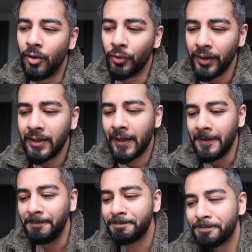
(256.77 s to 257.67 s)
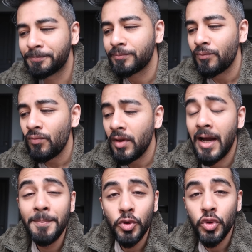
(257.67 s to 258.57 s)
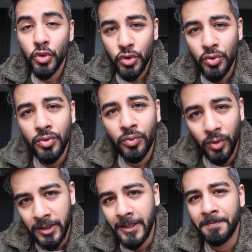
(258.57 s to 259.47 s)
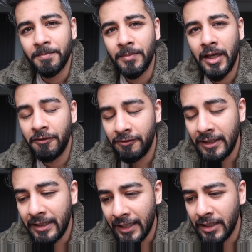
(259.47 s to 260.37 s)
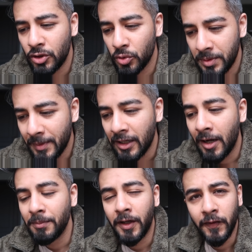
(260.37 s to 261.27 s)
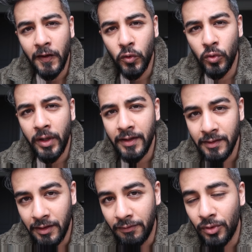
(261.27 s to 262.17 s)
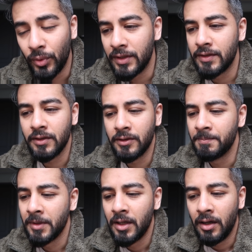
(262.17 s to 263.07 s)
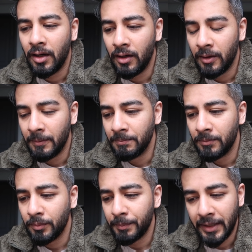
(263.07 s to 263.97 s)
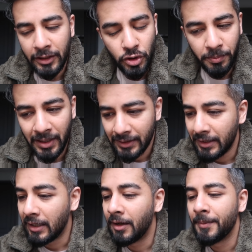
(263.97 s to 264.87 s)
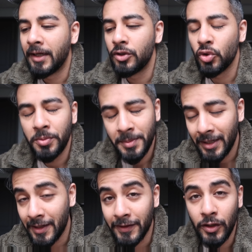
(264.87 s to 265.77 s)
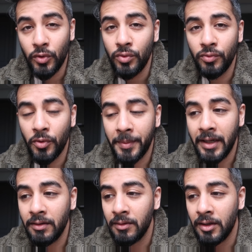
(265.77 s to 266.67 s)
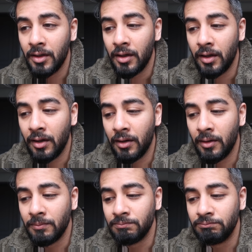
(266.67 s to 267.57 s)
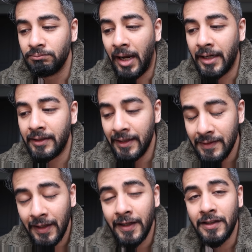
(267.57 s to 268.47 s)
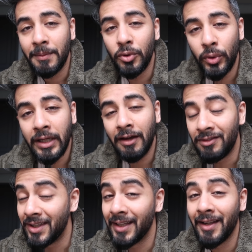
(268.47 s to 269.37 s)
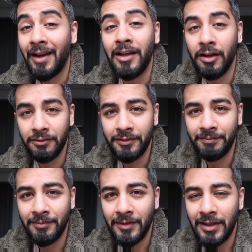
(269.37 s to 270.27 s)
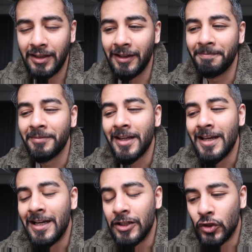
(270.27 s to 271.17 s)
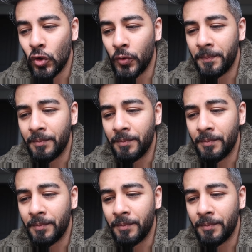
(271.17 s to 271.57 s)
Hota kya hai, I'm too used to working every day. Jo bhi main kaam karta hu as an influencer, mere jo baki kaam hai jo bhi main karta hu wo main at this age I'm doing everything that I love. Theek hai, so